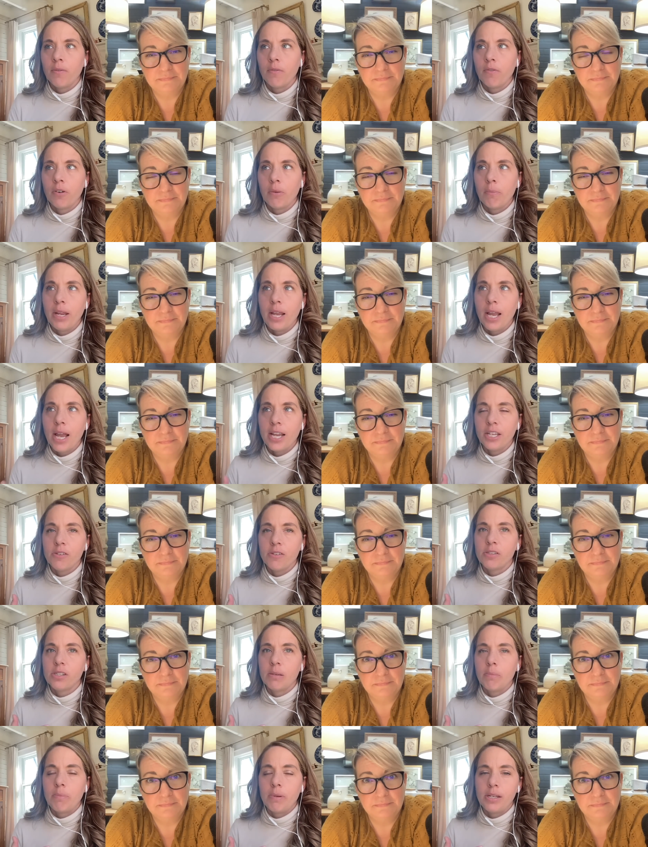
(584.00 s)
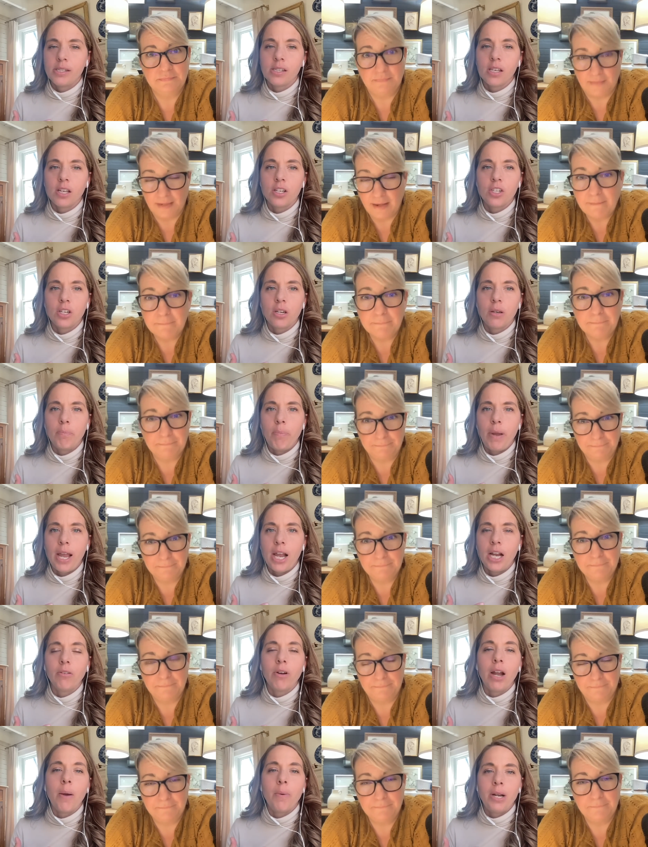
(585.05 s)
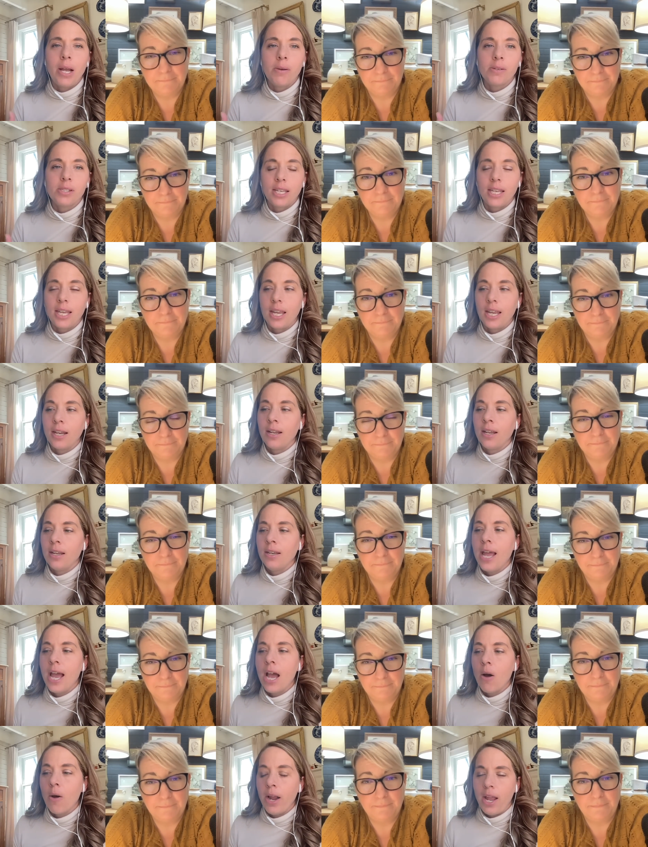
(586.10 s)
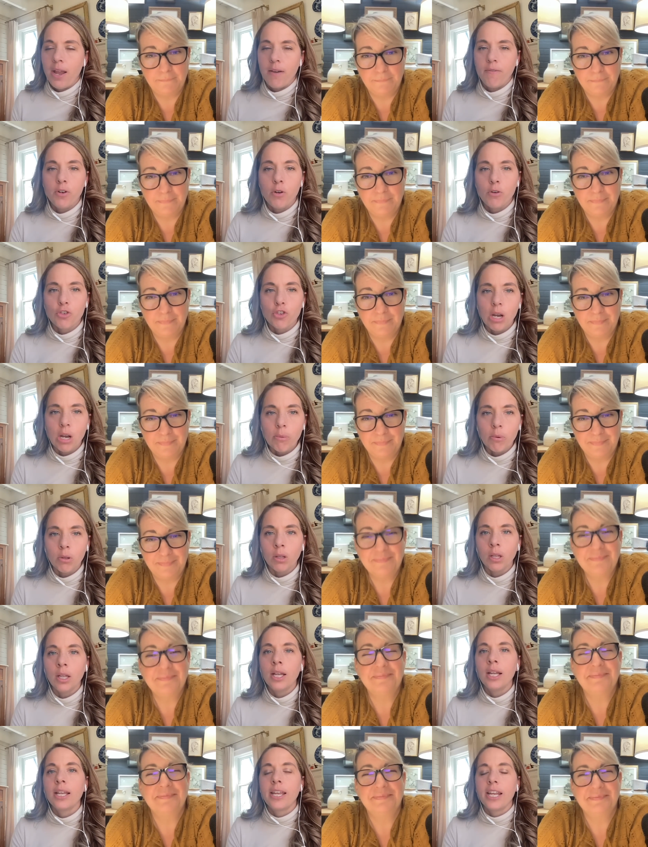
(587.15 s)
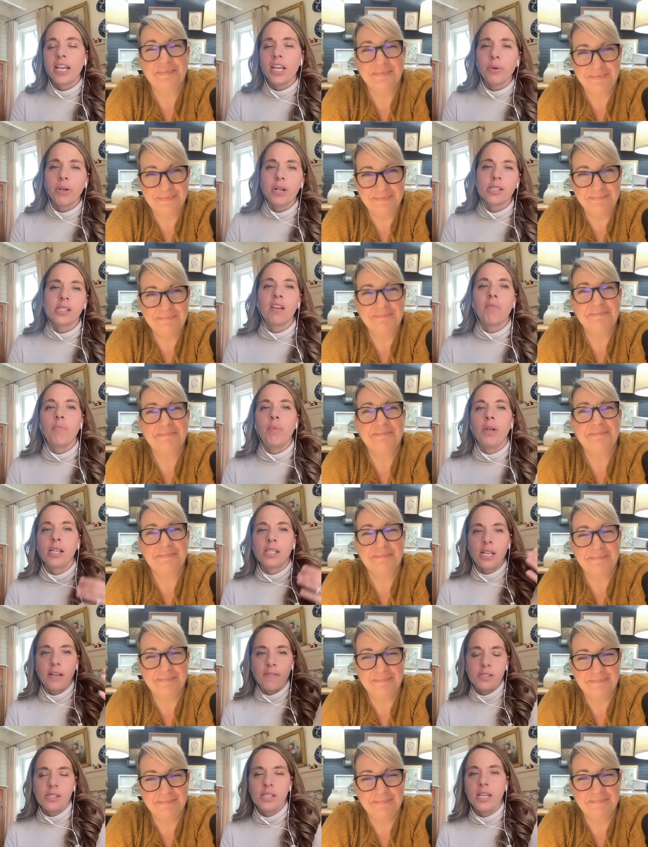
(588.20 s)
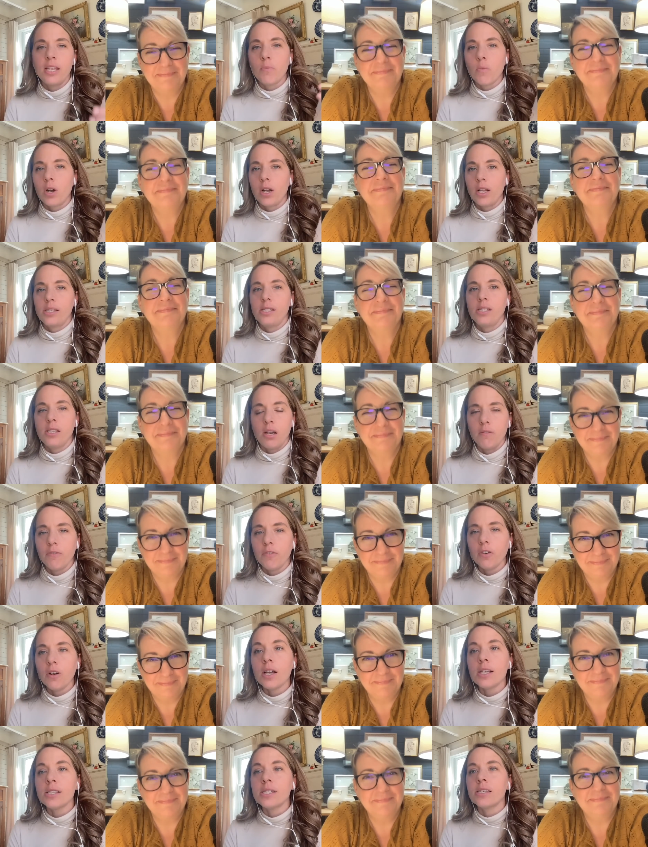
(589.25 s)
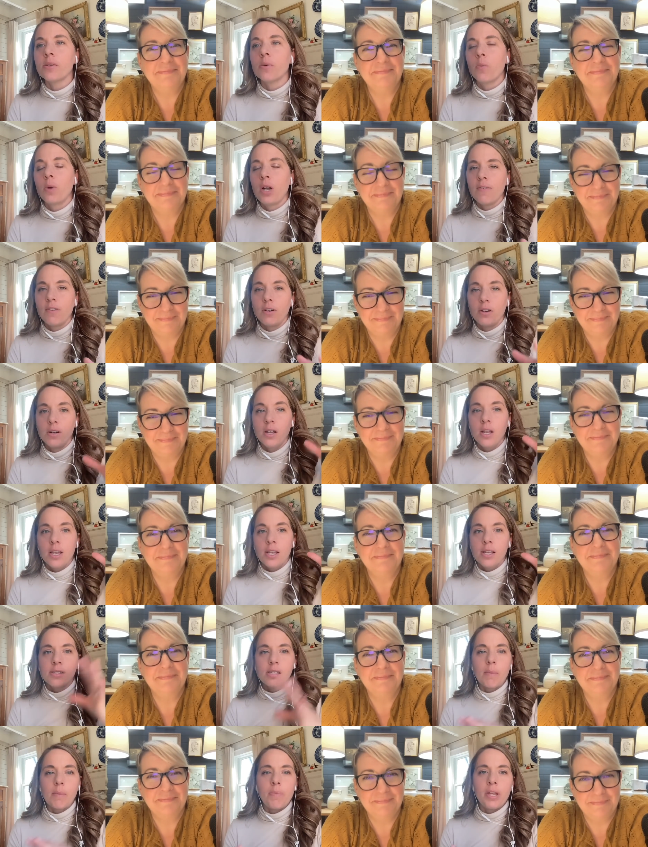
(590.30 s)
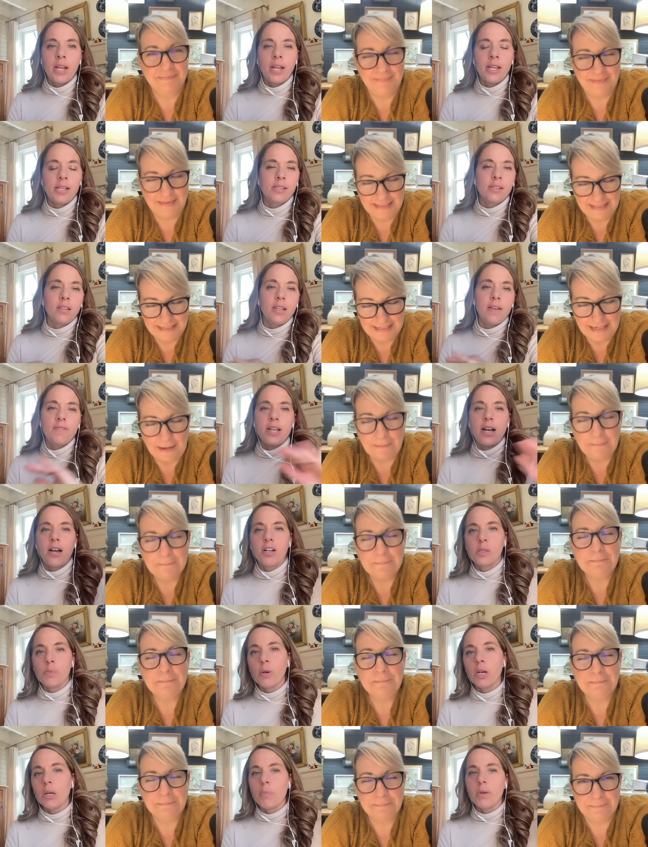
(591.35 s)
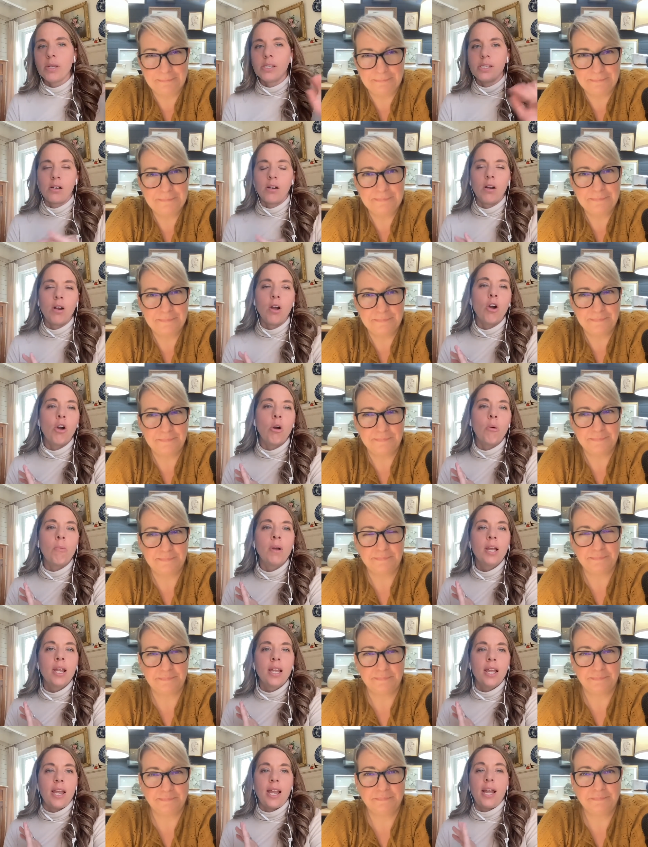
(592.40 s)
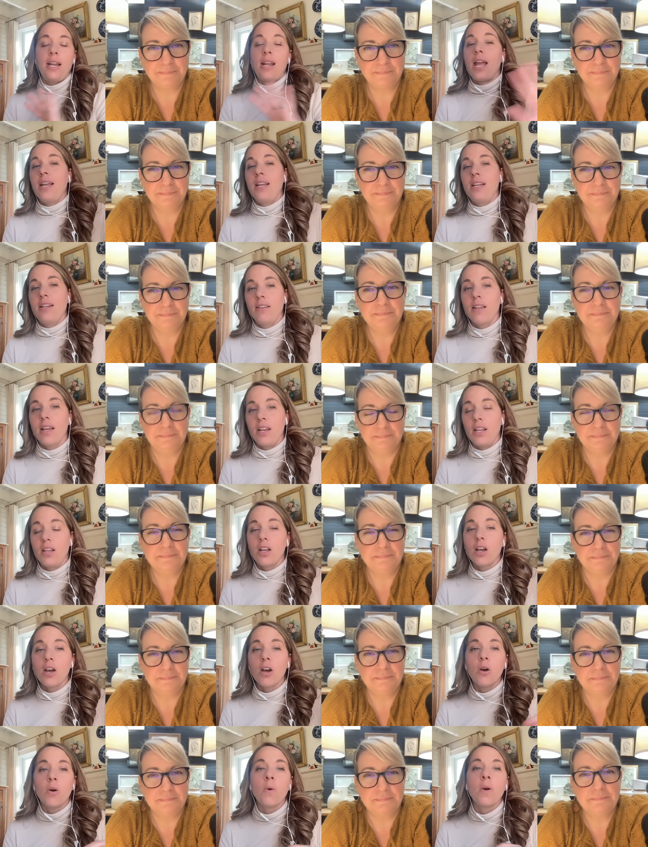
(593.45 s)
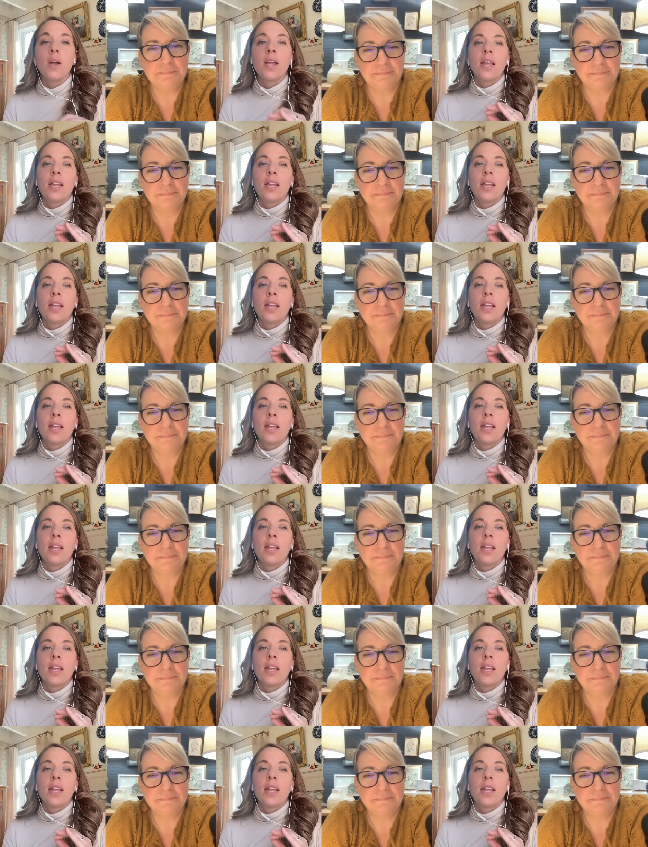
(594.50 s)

Speaker 1: For me, I used to be such a pack rat when I was a kid, and now I have no trouble getting rid of stuff because I've seen what it's done for us. Whenever something has lived out its purpose in our home and I can let it go,